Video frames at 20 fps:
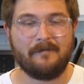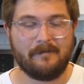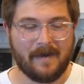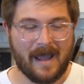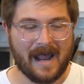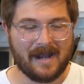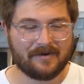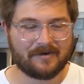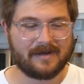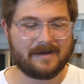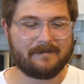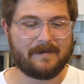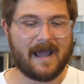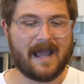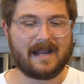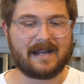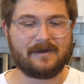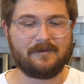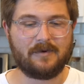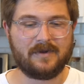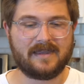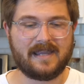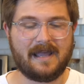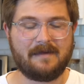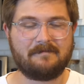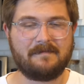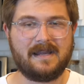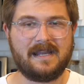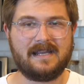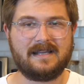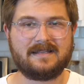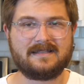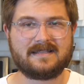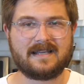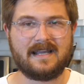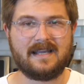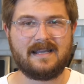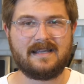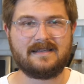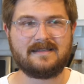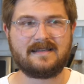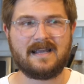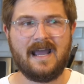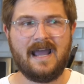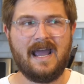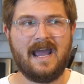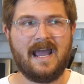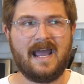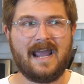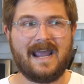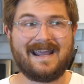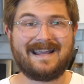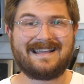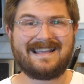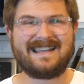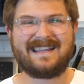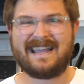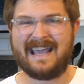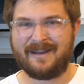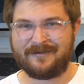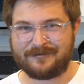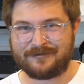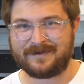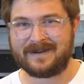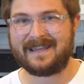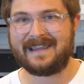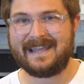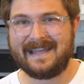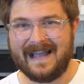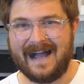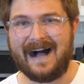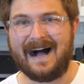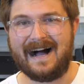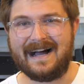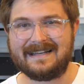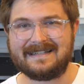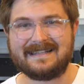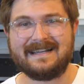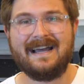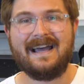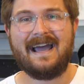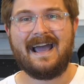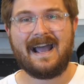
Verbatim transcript: battery pack, and what that means is it can get really hot.